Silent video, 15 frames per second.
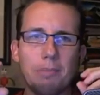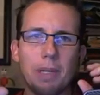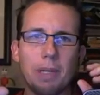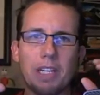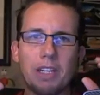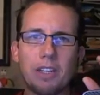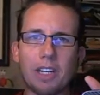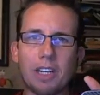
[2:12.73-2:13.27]

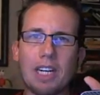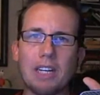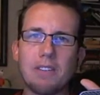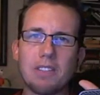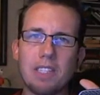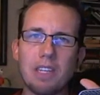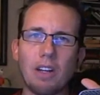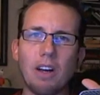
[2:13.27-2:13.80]
but you're kind of
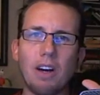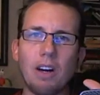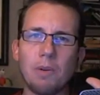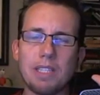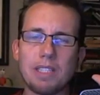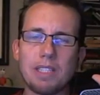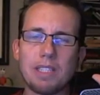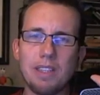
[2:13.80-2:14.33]
still
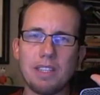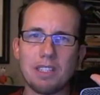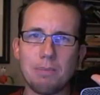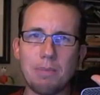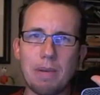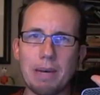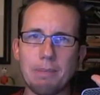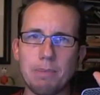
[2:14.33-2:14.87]
always in this
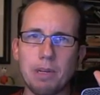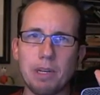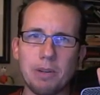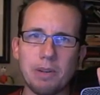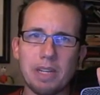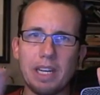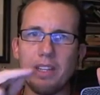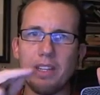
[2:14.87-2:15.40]
map
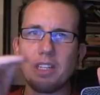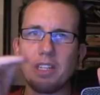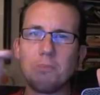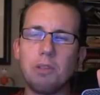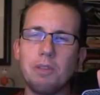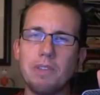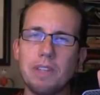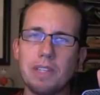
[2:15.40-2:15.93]
mode, and then you're
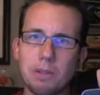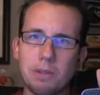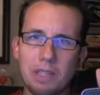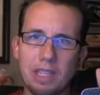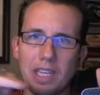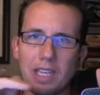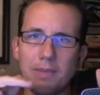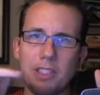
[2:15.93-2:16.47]
moving through
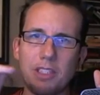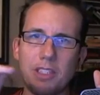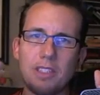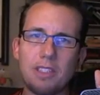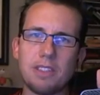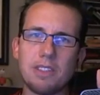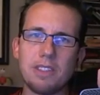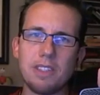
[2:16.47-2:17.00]
the
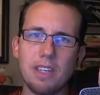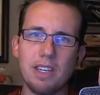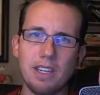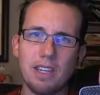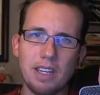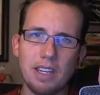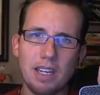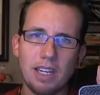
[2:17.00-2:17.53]
images
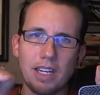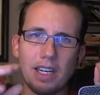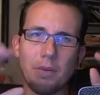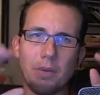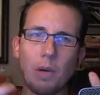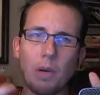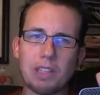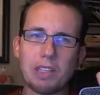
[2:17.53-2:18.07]

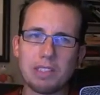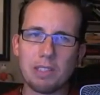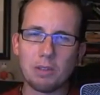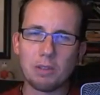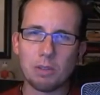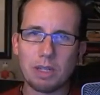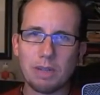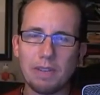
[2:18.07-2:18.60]
while
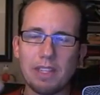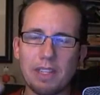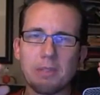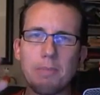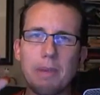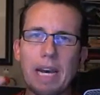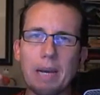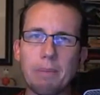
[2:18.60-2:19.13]
still sort of in
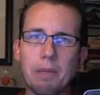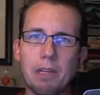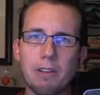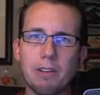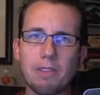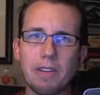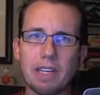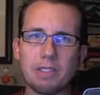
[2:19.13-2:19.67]
this map
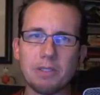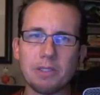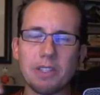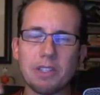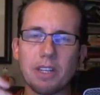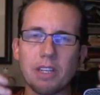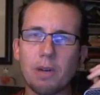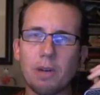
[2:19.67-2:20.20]
interface. So it's
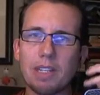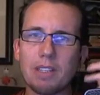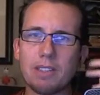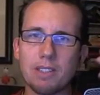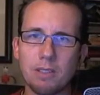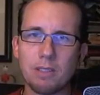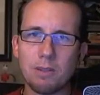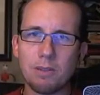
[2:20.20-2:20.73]
not quite
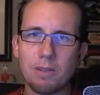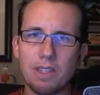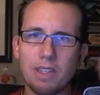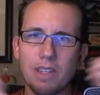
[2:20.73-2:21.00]
so